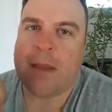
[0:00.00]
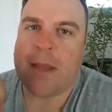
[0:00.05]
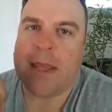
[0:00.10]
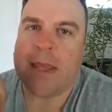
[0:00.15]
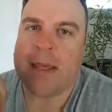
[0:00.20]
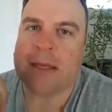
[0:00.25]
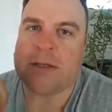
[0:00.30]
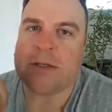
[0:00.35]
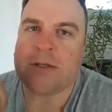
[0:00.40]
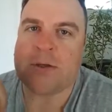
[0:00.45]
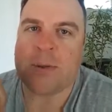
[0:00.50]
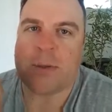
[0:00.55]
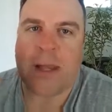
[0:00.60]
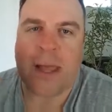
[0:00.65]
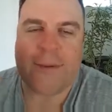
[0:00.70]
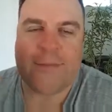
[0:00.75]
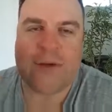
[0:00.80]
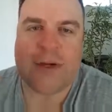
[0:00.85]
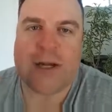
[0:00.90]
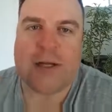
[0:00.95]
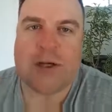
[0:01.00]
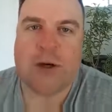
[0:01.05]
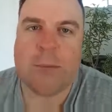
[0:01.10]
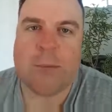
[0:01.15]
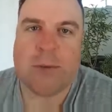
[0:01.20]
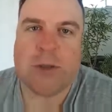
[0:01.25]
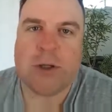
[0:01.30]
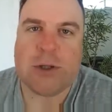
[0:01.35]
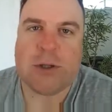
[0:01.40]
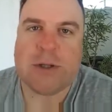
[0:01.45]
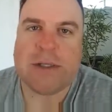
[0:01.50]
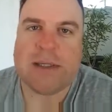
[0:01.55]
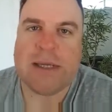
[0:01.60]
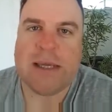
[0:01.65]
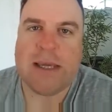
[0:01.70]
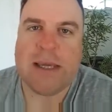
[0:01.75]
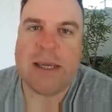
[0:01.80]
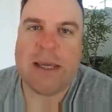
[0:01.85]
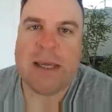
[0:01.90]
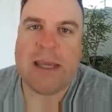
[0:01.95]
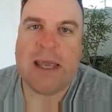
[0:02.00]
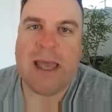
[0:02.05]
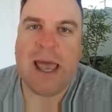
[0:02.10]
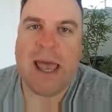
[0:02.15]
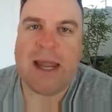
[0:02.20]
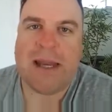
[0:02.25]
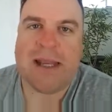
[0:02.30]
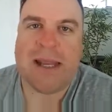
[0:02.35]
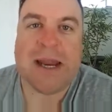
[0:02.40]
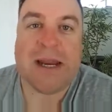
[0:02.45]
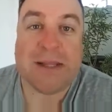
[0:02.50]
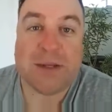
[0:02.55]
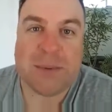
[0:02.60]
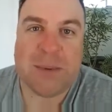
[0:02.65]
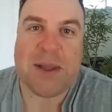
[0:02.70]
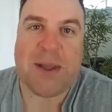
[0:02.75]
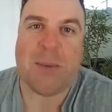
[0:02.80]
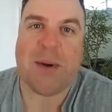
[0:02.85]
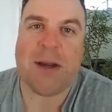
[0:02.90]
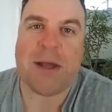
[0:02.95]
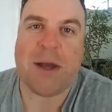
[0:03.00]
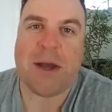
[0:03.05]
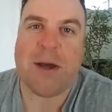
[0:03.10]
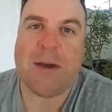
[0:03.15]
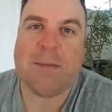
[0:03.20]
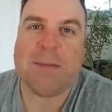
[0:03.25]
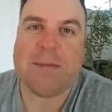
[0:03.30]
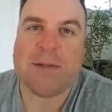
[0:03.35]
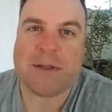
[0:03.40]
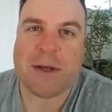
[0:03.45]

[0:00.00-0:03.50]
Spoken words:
here's to a life-changing opportunity and getting to where you want to go.